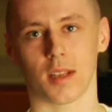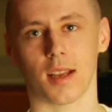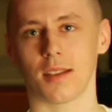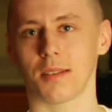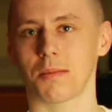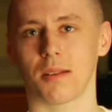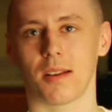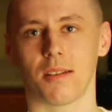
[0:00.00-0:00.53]

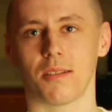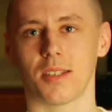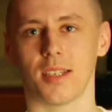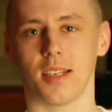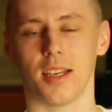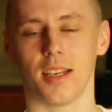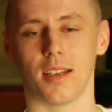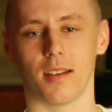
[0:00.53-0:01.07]
that's what I was
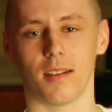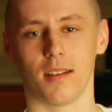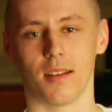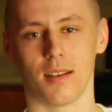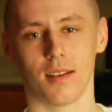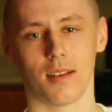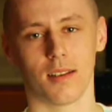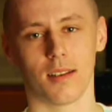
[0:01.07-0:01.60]
saying.
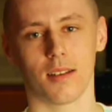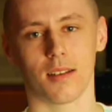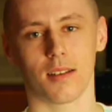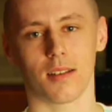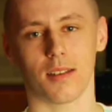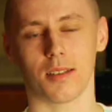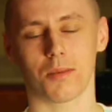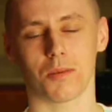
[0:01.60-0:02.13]

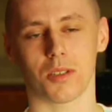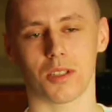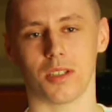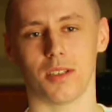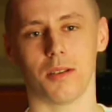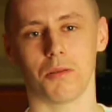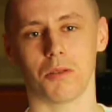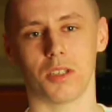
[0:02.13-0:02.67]

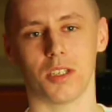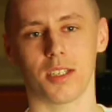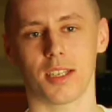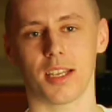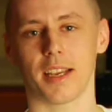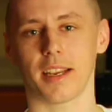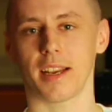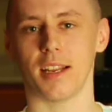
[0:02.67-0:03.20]
It was
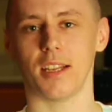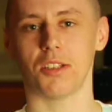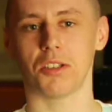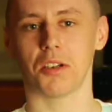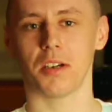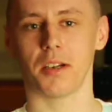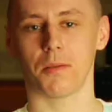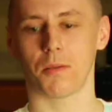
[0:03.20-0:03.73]
just like an
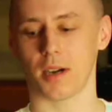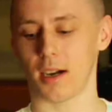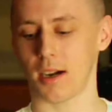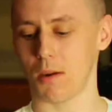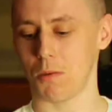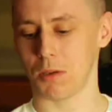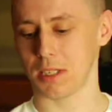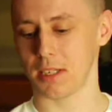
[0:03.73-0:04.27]
injury where I
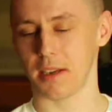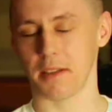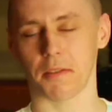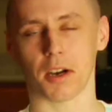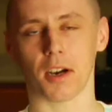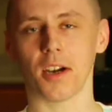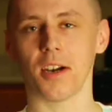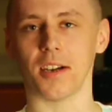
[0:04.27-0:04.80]
wasn't
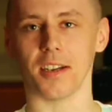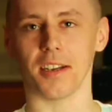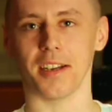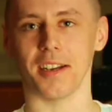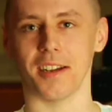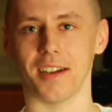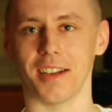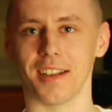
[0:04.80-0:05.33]
even hurt. You
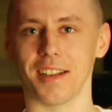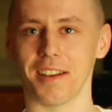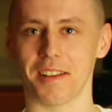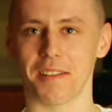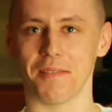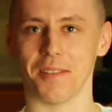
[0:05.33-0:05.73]
know, I'm